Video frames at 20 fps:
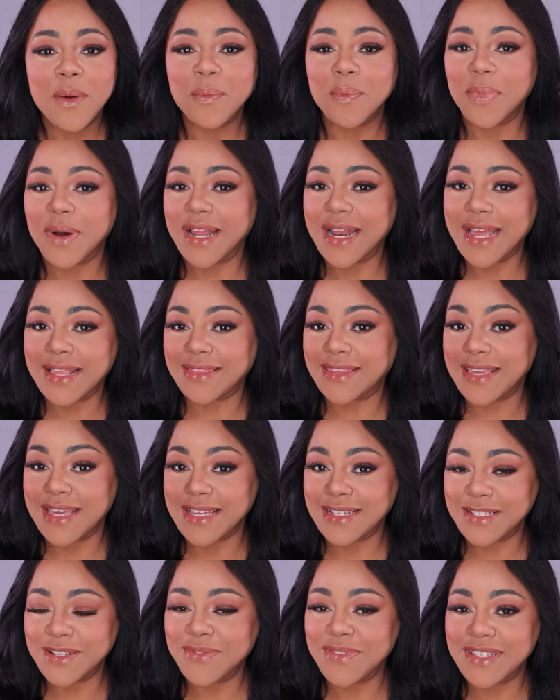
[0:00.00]
But at the
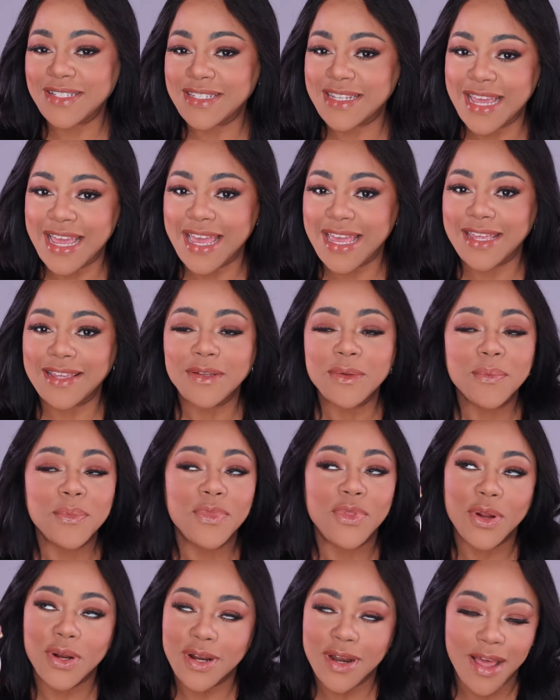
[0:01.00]
end of the day,
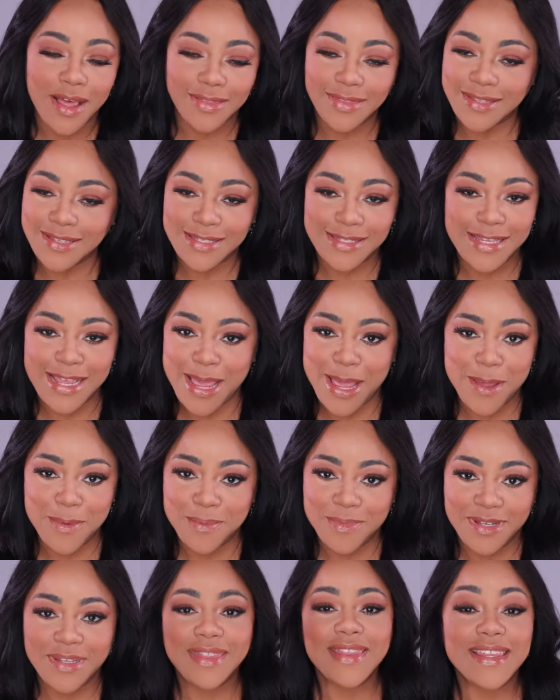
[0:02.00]
they're not the same.
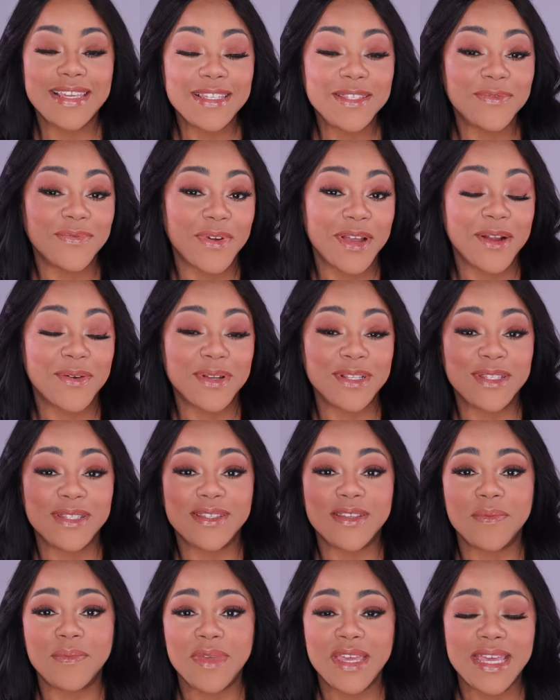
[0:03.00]
This fragrance
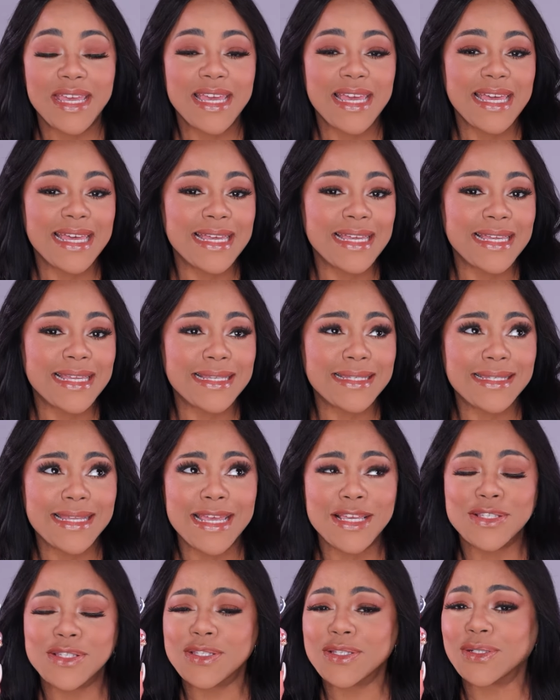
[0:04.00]
to me is
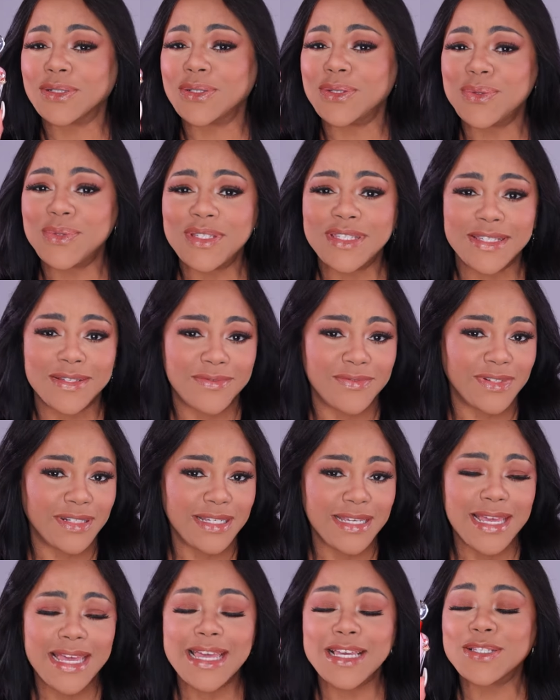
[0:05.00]

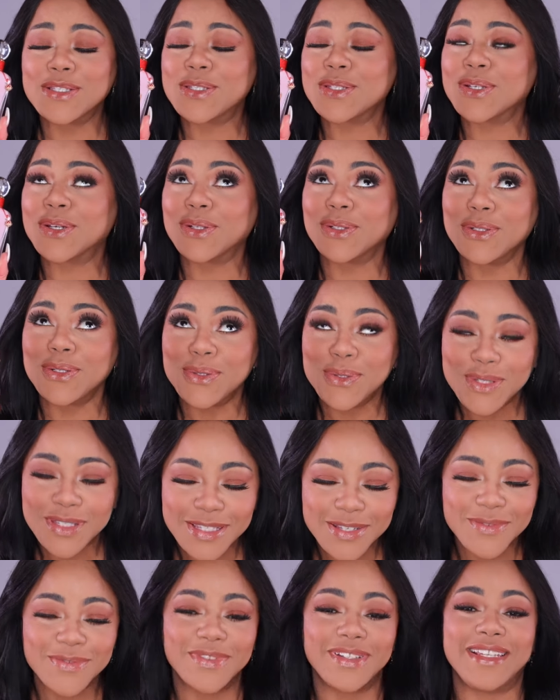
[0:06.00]
exclusively,
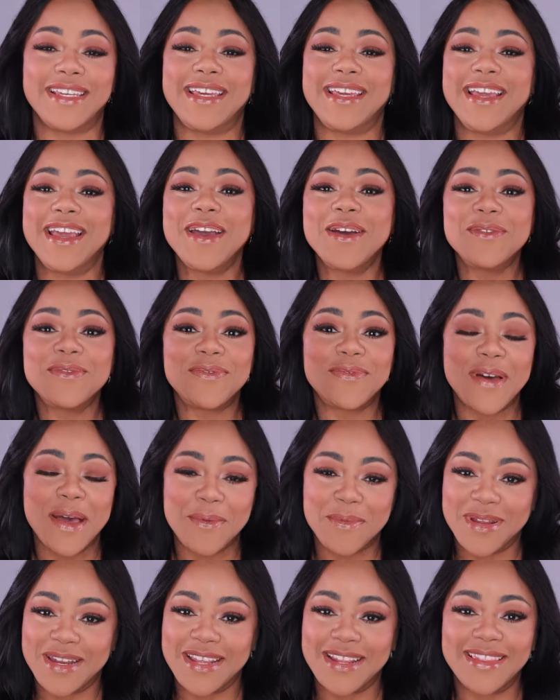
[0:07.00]
exclusively
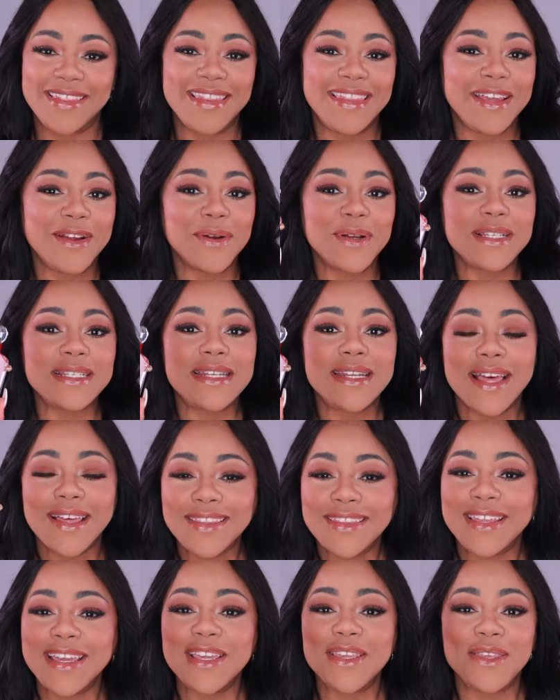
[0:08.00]
feminine. There is
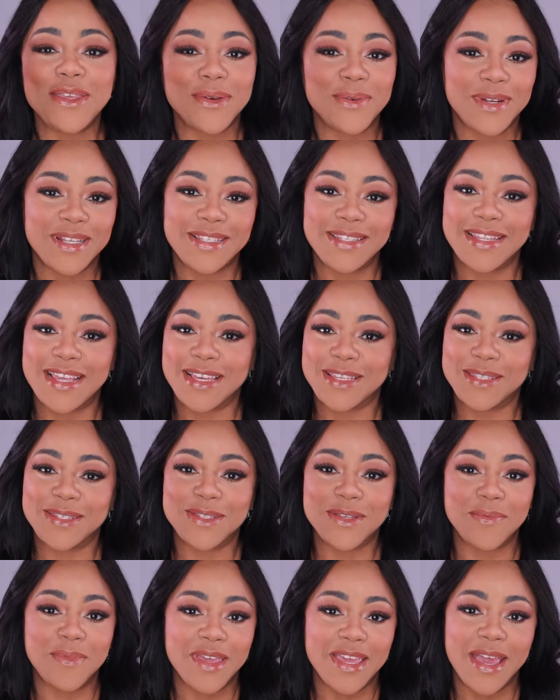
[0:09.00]
nothing unisex
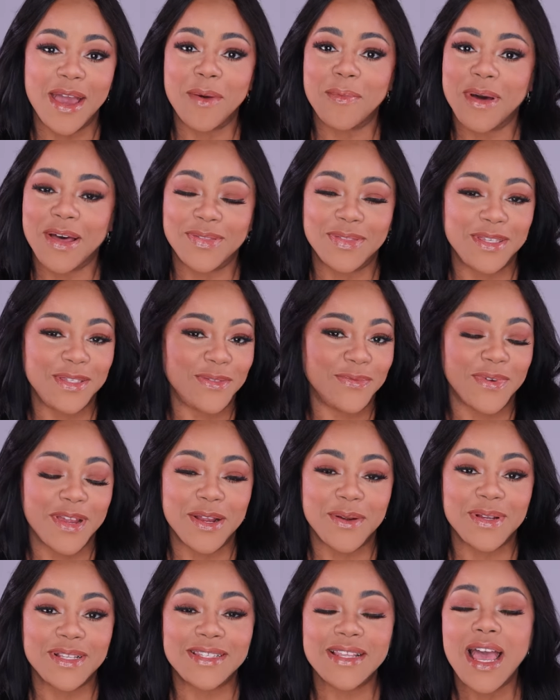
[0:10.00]
to me about this
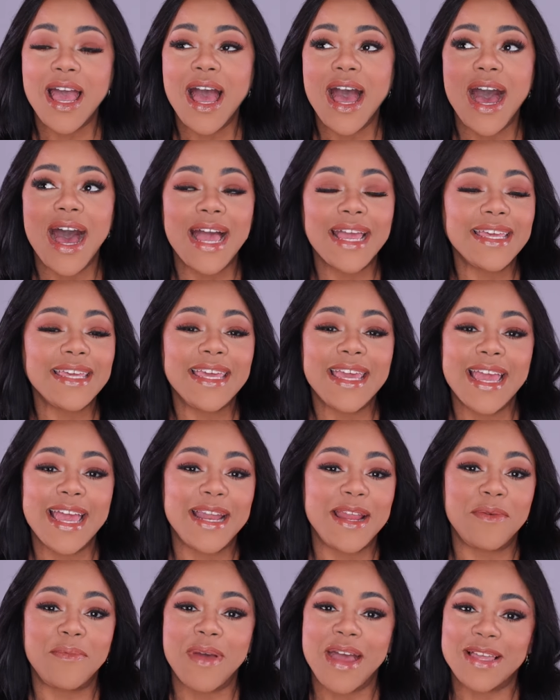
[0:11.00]
fragrance. I
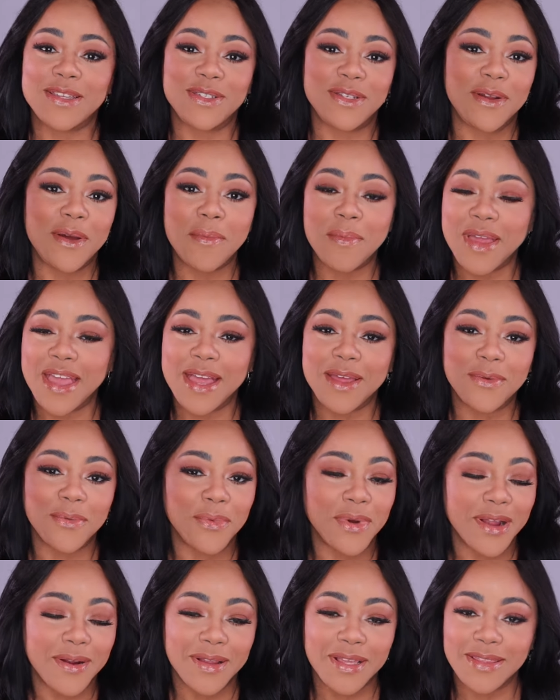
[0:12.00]
can't imagine a
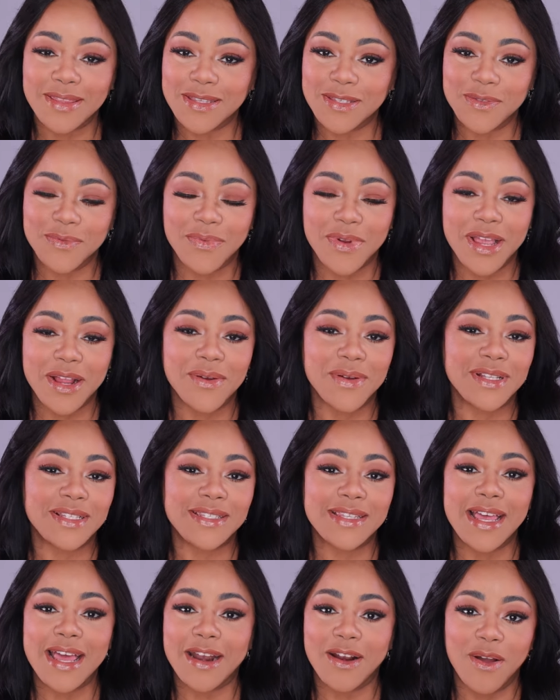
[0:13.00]
man wearing this
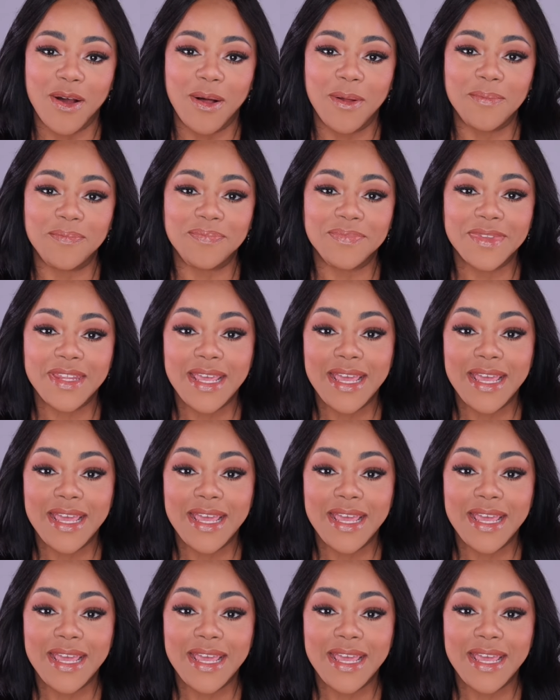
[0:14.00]
fragrance at all.